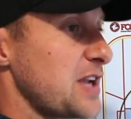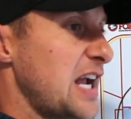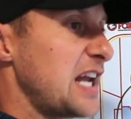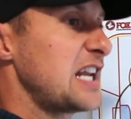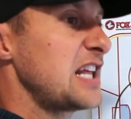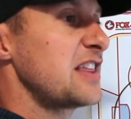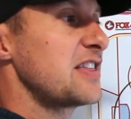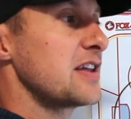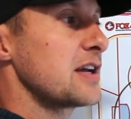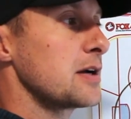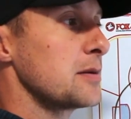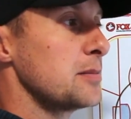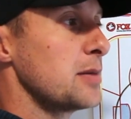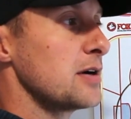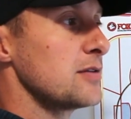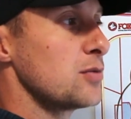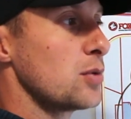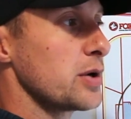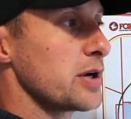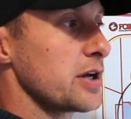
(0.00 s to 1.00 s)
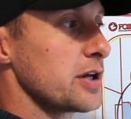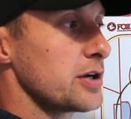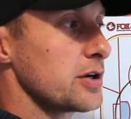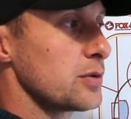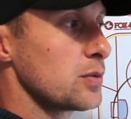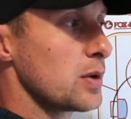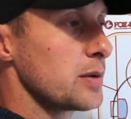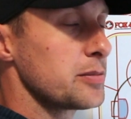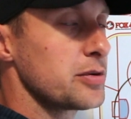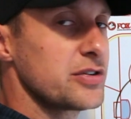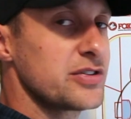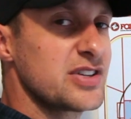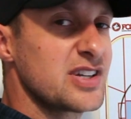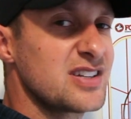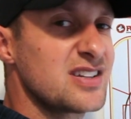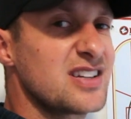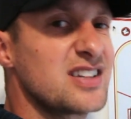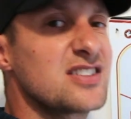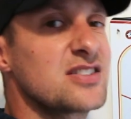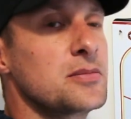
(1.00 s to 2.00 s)
Anything above
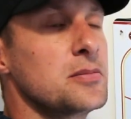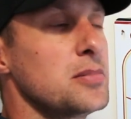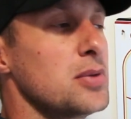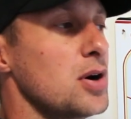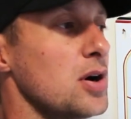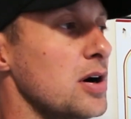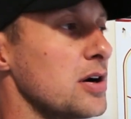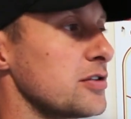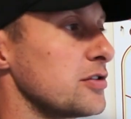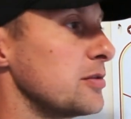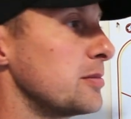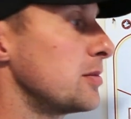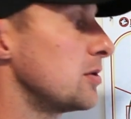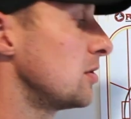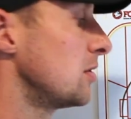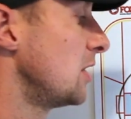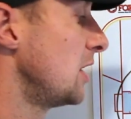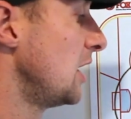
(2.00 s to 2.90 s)
101% is impossible.